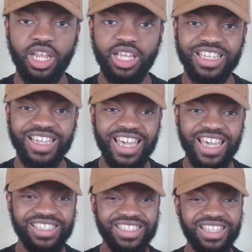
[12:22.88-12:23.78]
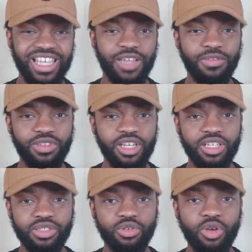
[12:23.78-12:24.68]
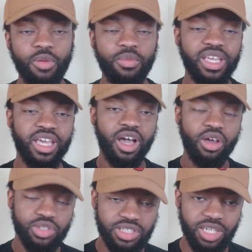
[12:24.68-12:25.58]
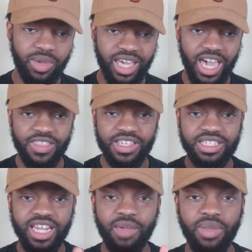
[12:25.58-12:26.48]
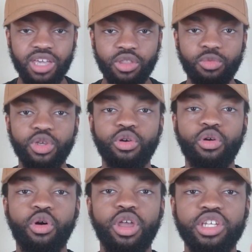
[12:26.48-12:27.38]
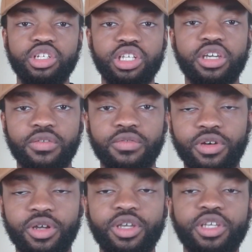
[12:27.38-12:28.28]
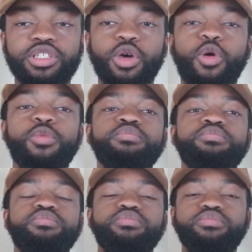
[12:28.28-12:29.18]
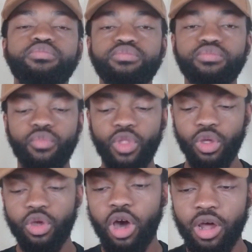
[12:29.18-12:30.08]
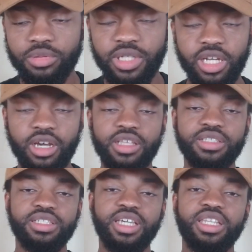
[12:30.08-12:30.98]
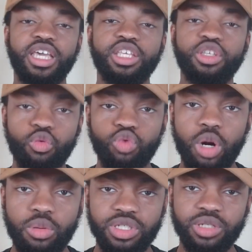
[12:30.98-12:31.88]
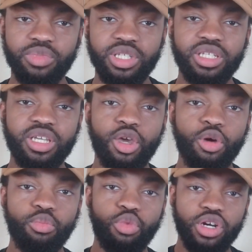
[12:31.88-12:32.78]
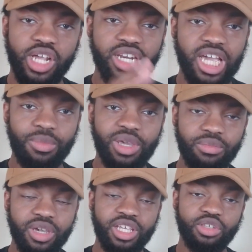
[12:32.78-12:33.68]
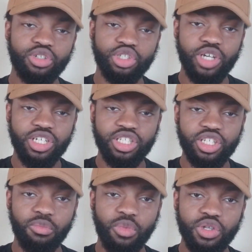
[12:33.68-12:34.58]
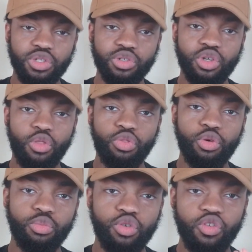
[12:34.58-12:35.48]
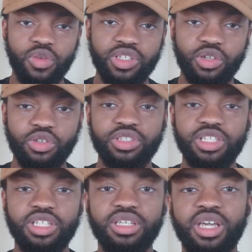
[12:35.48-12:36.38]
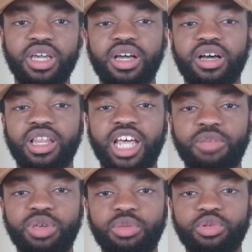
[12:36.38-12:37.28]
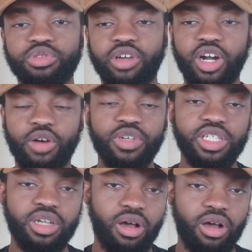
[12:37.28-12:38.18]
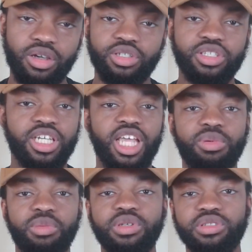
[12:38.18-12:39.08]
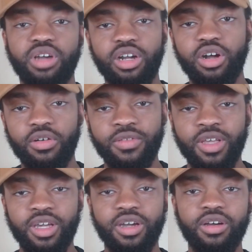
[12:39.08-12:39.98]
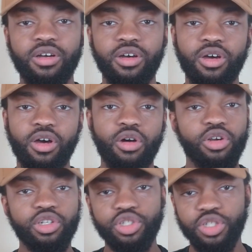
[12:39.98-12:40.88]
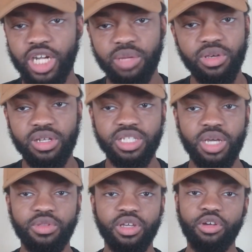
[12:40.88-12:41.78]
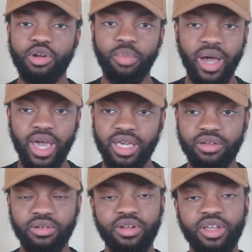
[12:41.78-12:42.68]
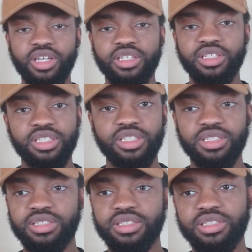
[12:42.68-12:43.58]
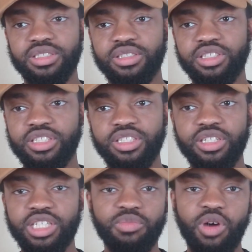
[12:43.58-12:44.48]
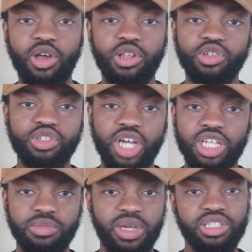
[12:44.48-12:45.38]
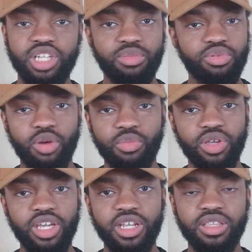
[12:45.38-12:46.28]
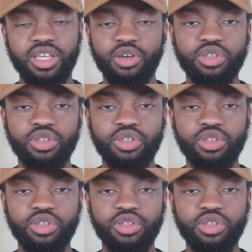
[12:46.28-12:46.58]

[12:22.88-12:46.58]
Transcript: And it can actually sit there if you need it to. But it can also sit back and have the snap back and the recoil that you're looking for. So all I'm saying all this to say that your warm should be more dynamic, meaning you're stretching your muscles through movement. So you see a lot of people start off with jogs. You see a lot of people start off on a treadmill or something, on a bike, or just small little jumps, like jump rope or anything.